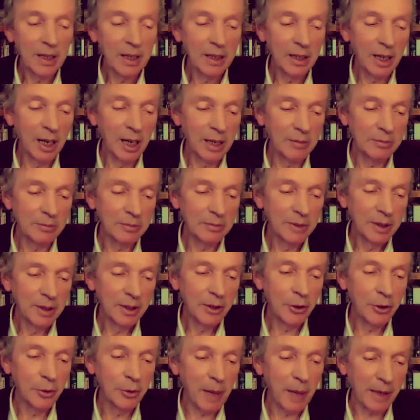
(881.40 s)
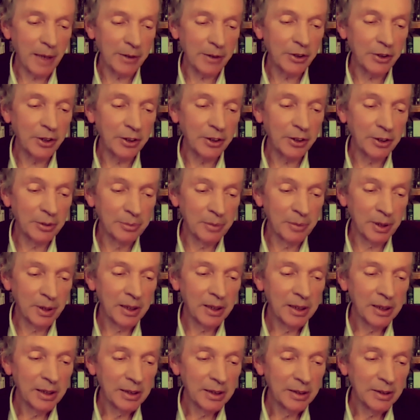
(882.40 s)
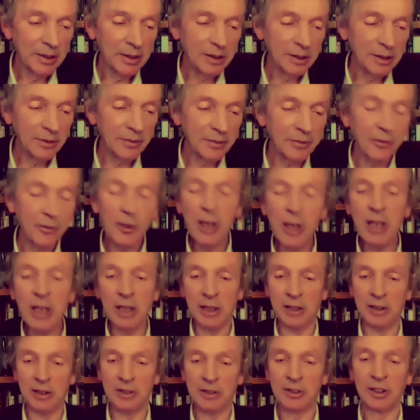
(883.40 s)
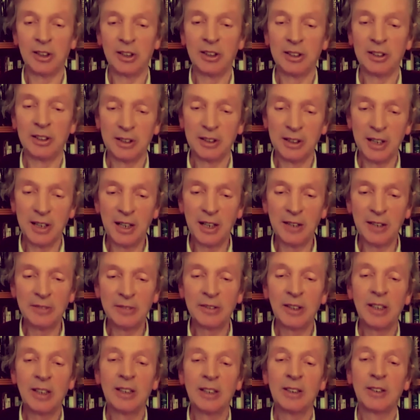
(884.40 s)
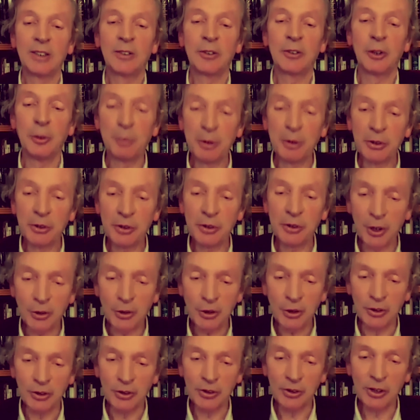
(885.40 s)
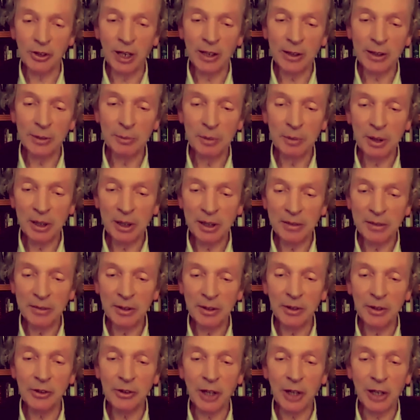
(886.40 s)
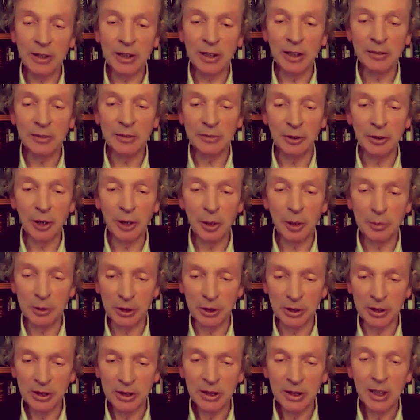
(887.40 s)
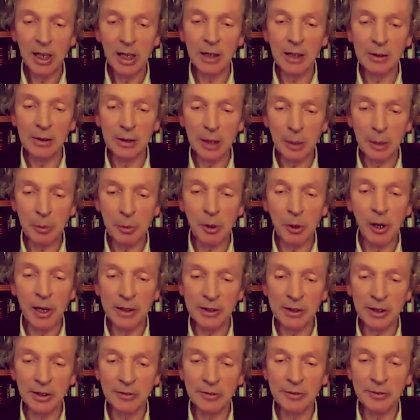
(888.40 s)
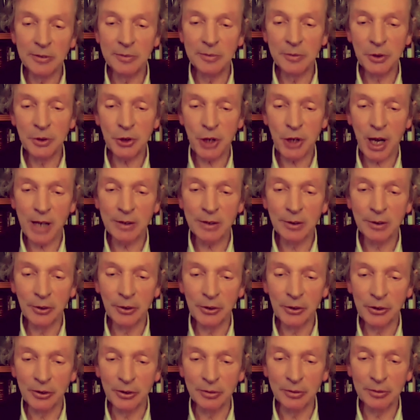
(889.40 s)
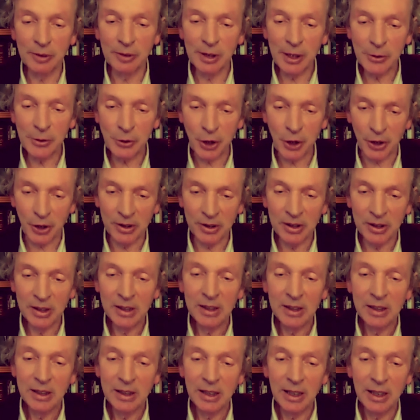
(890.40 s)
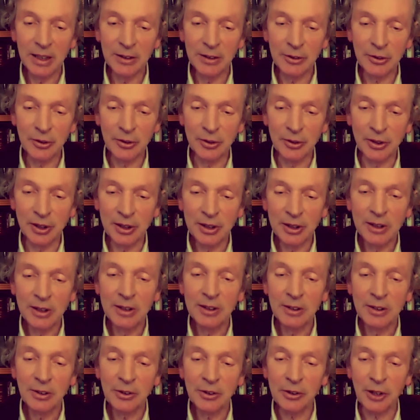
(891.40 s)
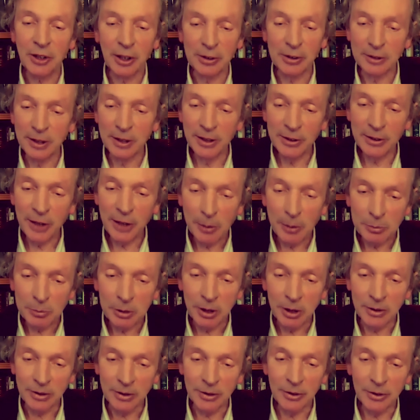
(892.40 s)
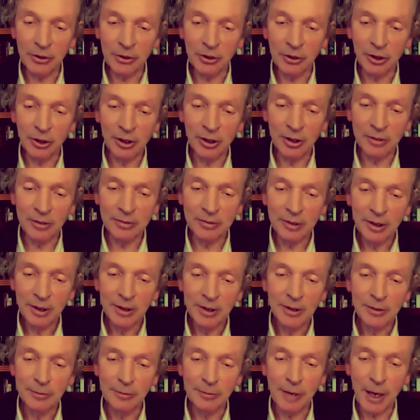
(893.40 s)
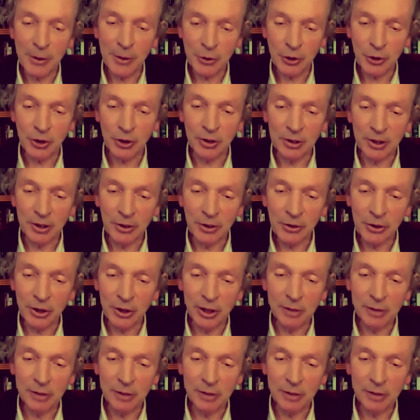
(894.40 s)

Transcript: um, humanity could be freed of superstitions like a belief in psychic phenomena and liberated from the shackles of religion into the sunlit uplands of rationalistic,